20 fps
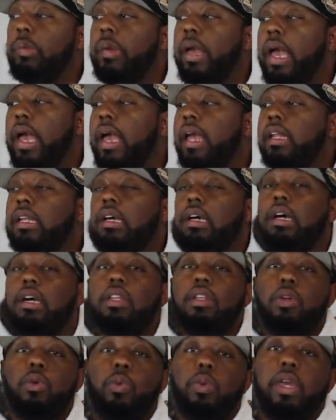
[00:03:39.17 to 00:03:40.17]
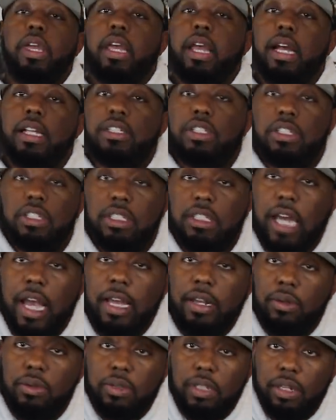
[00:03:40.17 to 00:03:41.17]
bad the other week. I just
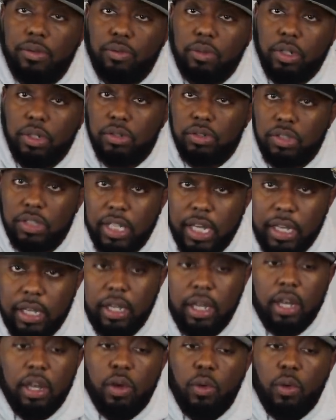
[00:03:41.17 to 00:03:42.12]
titled it Real Sikh.